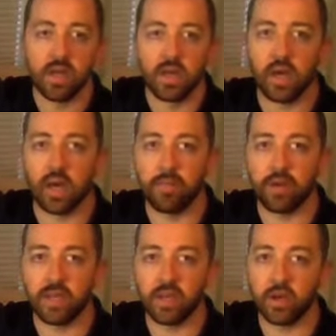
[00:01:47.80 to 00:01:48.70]

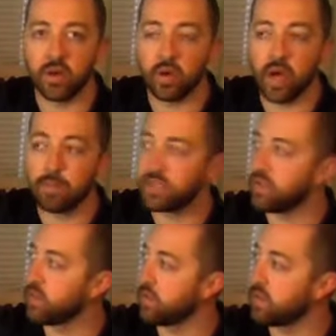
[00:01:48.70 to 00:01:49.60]
It can go up
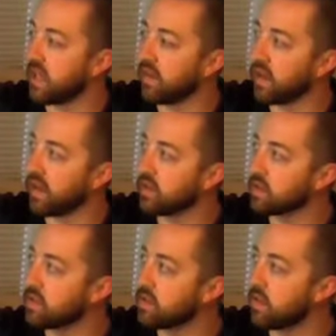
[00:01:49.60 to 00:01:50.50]
to 10
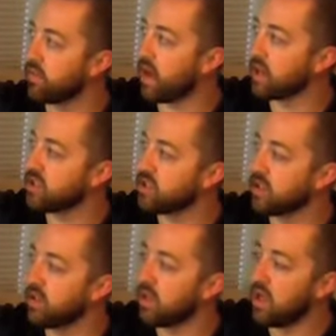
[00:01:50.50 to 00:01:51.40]
liters of oxygen.